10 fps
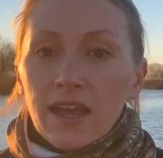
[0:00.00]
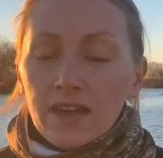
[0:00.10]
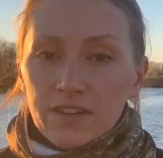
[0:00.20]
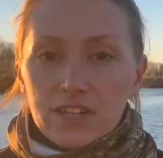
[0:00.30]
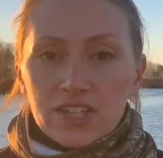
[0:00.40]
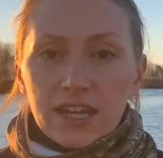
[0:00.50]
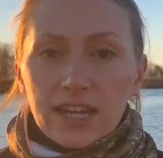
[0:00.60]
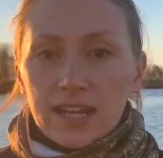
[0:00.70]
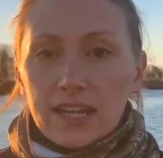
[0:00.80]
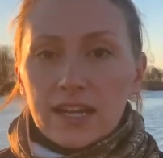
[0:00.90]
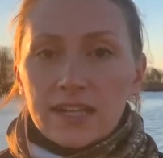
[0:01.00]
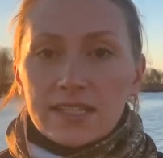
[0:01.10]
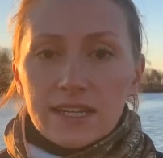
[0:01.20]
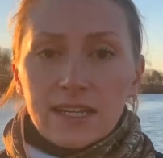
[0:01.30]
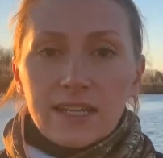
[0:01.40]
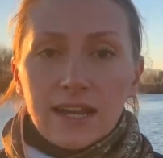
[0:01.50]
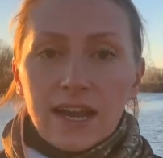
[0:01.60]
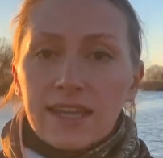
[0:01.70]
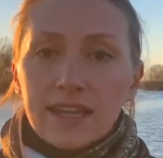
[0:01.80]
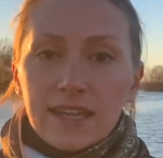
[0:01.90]
fishing and hunting and
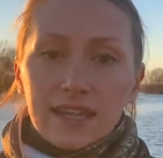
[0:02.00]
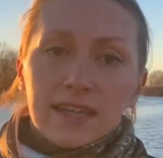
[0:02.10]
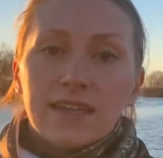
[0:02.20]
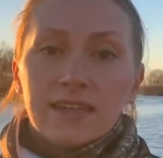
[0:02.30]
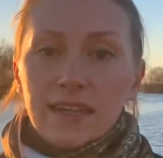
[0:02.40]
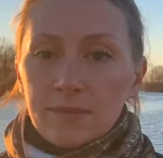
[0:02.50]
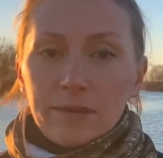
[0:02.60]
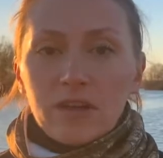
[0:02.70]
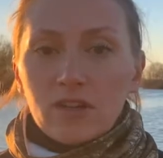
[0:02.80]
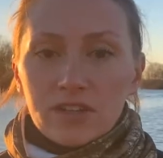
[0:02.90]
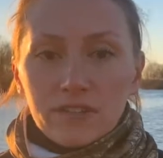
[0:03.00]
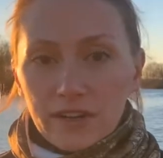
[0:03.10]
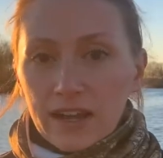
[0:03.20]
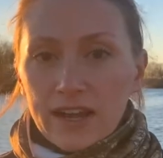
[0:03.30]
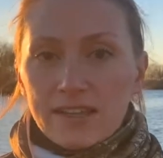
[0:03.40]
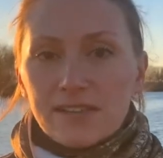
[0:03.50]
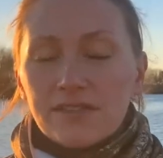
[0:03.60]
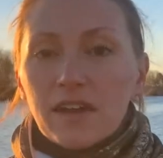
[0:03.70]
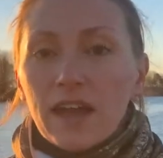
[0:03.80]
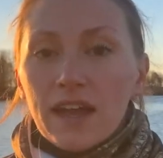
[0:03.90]
hiking, camping, all different kinds
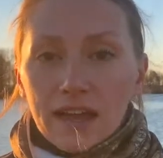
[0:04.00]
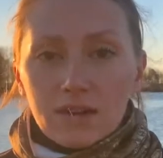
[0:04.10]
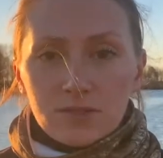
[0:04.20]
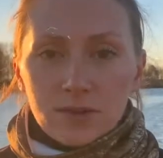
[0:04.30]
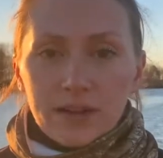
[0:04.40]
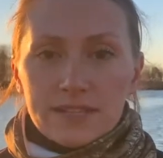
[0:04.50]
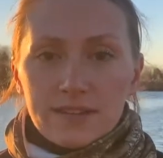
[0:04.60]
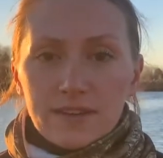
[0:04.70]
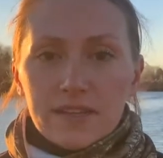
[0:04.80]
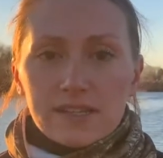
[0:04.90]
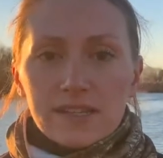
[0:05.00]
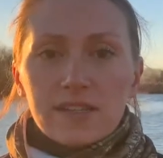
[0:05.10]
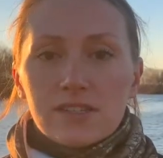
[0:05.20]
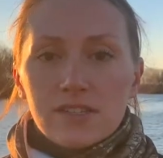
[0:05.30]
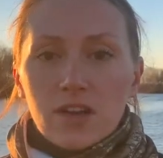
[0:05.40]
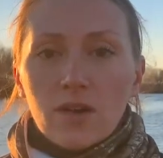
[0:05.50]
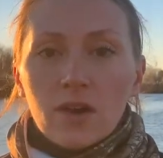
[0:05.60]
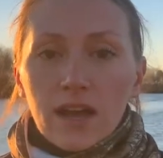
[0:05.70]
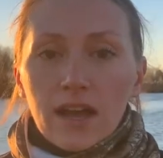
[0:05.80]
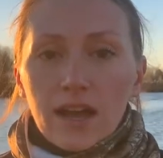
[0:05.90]
of outdoor activities. So
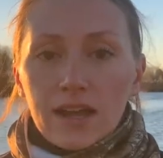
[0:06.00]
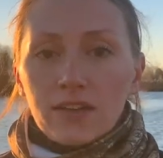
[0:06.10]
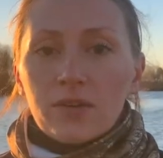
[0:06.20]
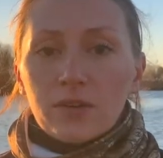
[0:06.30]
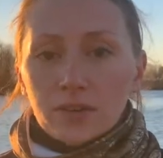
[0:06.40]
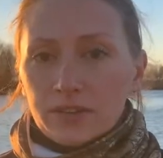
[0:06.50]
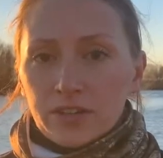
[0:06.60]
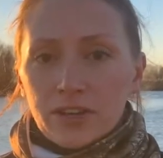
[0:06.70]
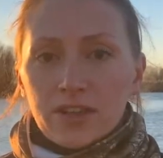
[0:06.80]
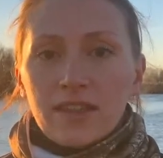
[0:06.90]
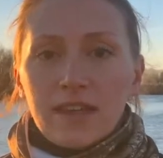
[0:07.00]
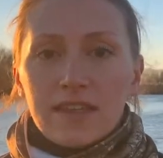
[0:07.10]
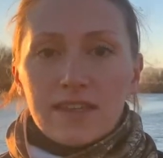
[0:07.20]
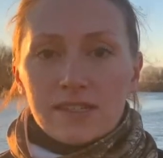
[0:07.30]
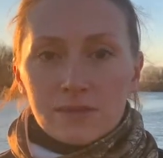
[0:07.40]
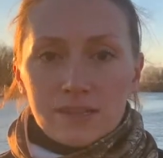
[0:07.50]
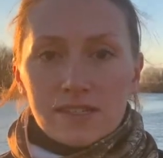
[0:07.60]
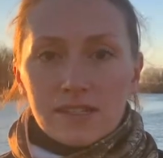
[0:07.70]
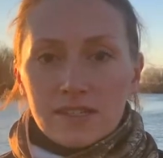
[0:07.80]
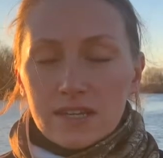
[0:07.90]
I knew early on that this
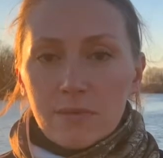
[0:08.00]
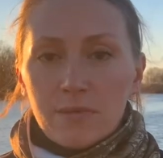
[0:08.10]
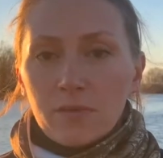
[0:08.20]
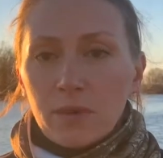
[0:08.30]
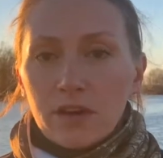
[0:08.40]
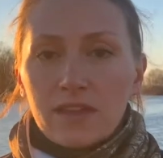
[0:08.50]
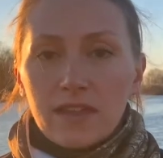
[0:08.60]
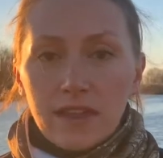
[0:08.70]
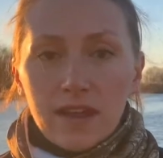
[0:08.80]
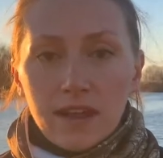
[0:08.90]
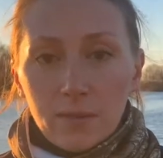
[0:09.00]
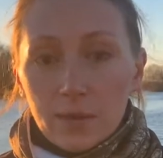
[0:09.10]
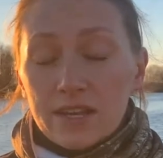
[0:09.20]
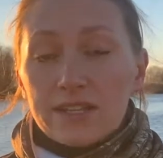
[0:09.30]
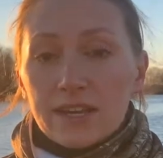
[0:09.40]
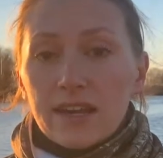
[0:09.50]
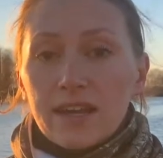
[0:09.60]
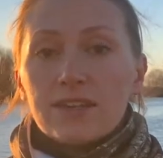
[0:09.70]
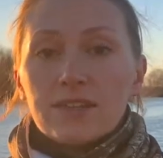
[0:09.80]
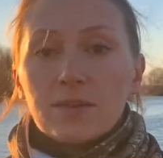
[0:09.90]
was the type of work that I wanted to get
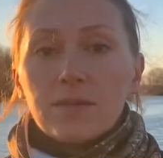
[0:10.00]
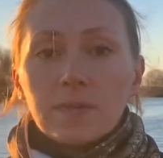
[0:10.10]
into.